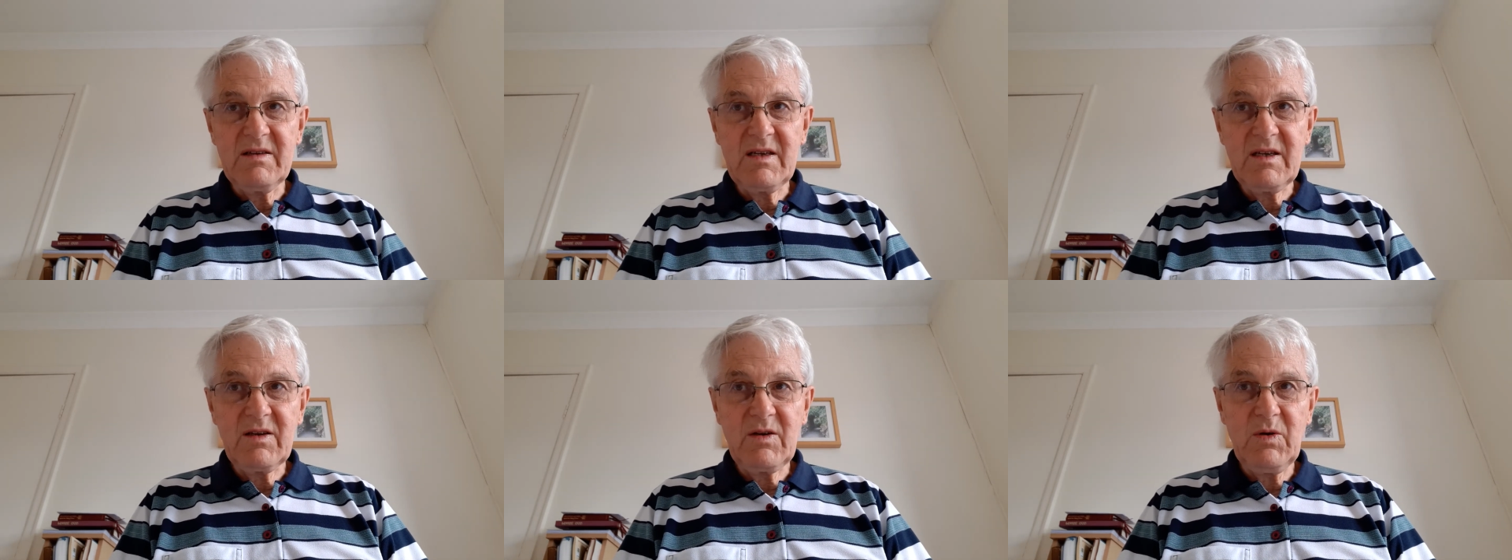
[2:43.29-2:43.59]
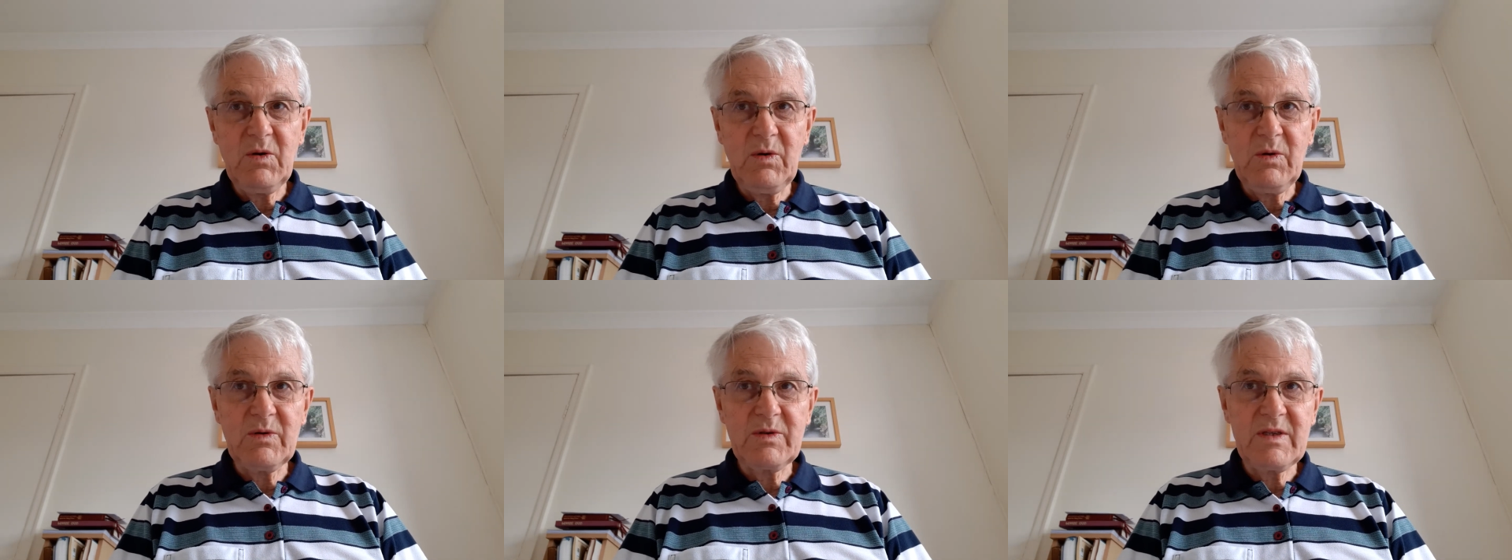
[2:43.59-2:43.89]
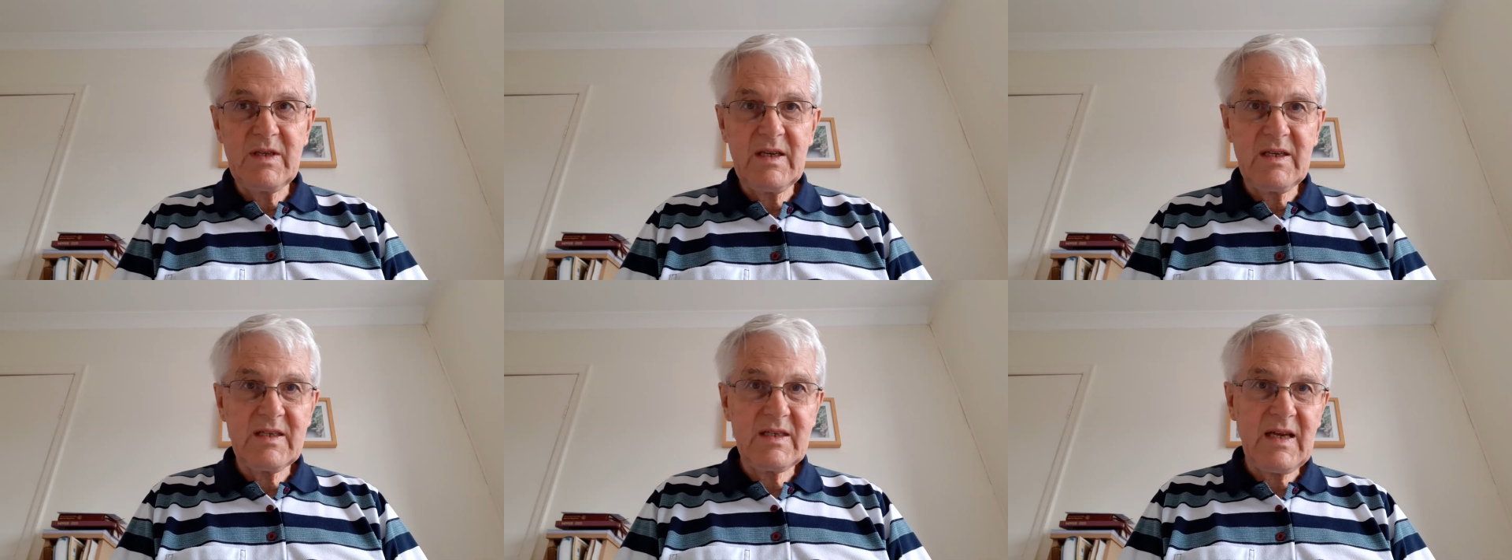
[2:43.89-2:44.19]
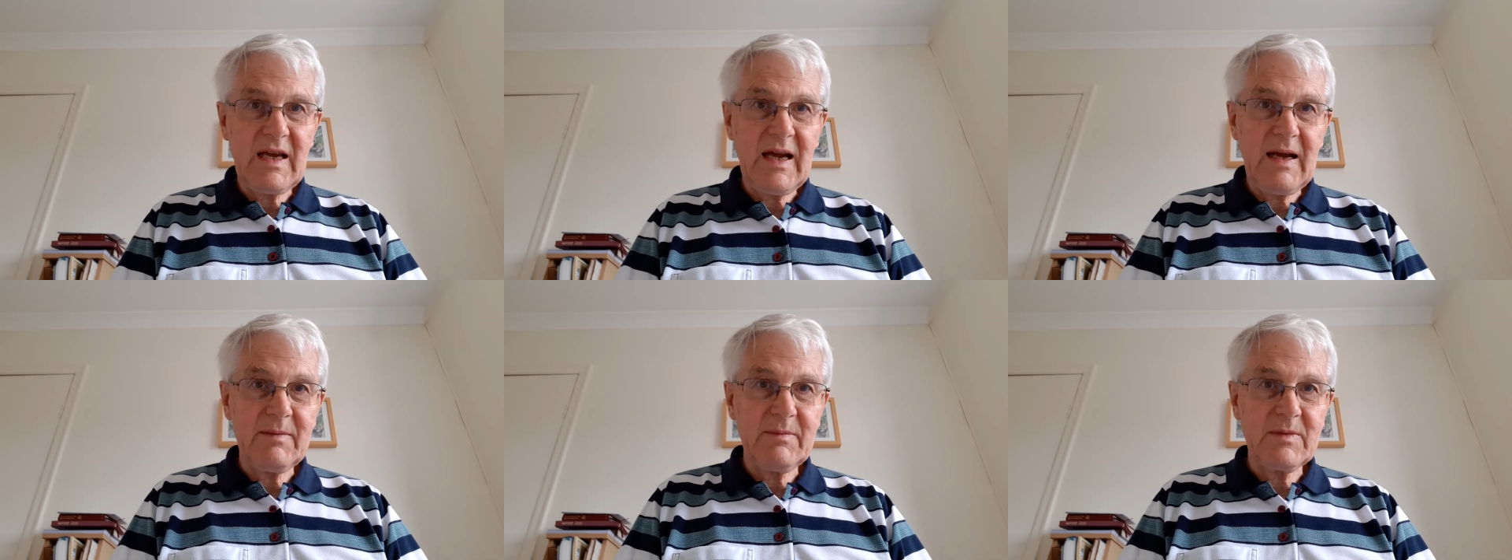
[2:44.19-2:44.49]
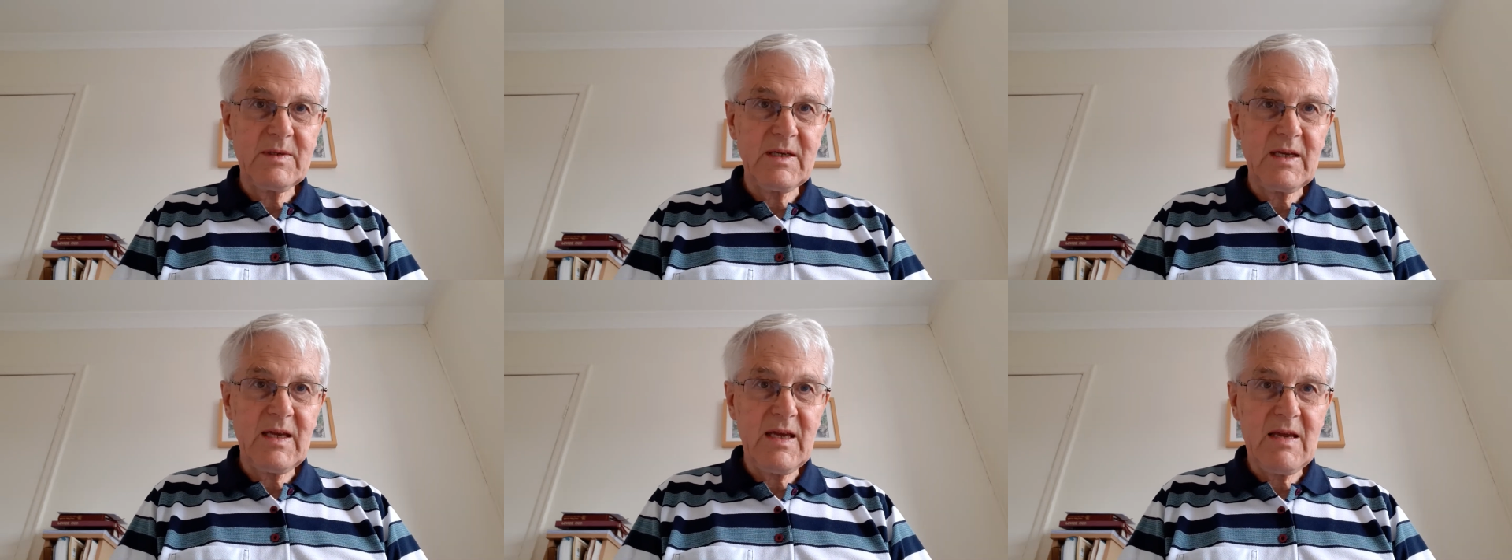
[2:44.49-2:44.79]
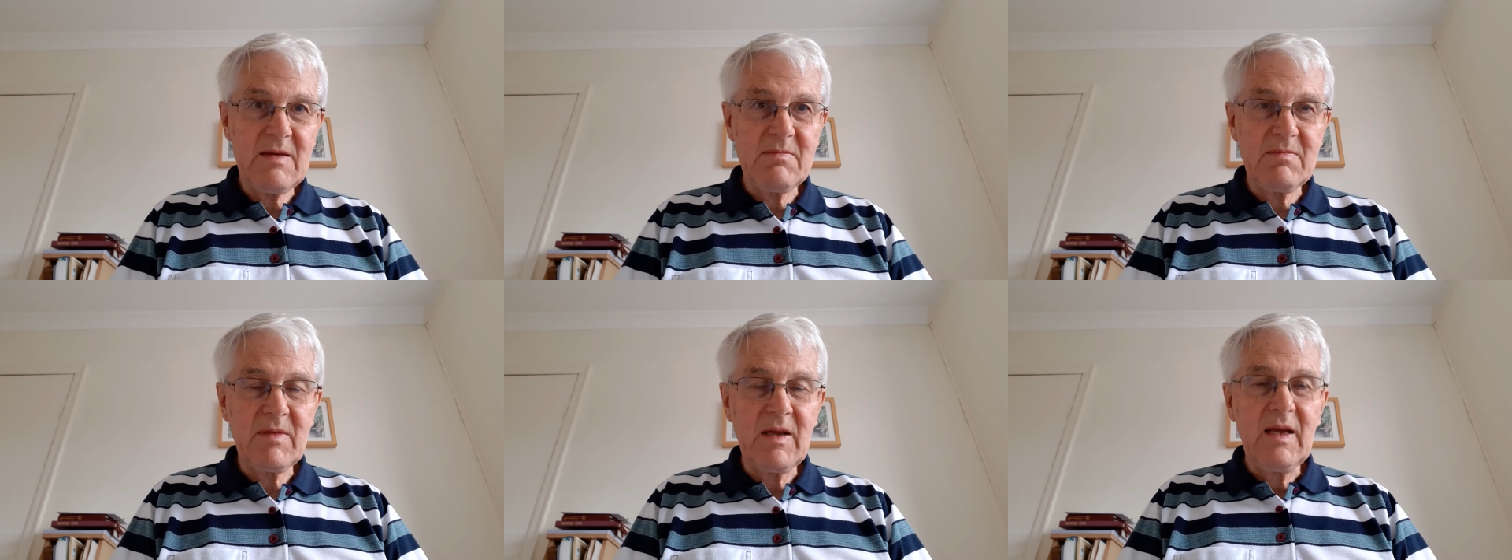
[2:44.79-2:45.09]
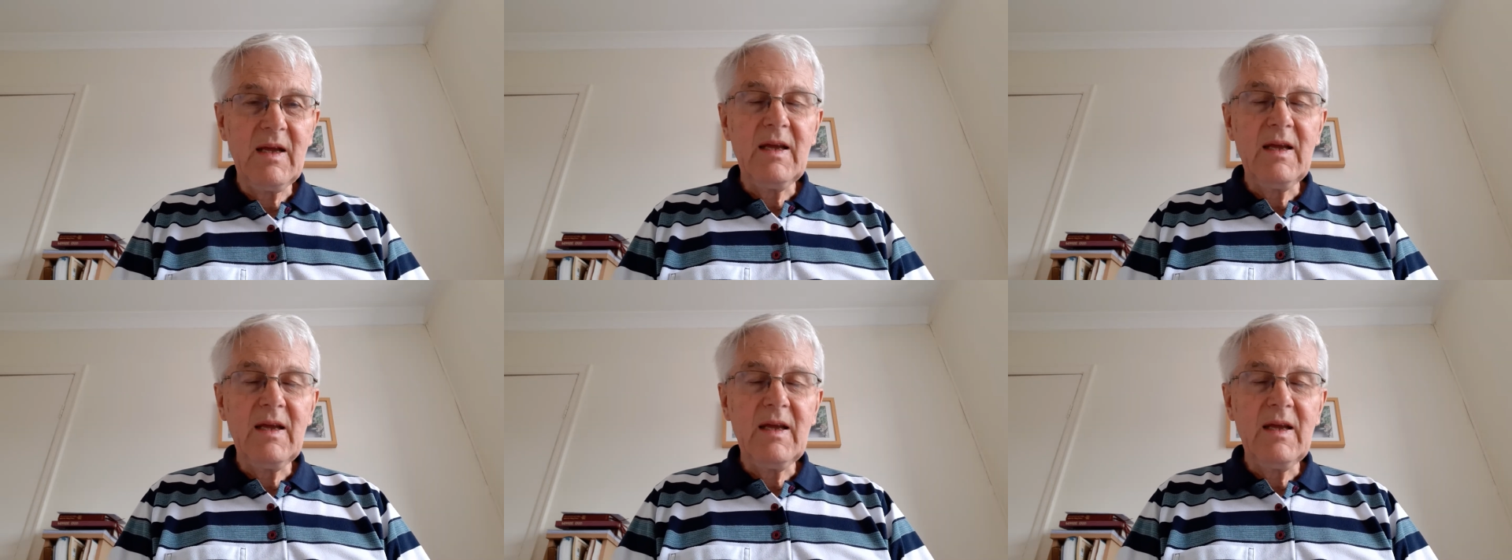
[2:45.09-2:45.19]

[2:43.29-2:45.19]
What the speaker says: to cause this to happen to him.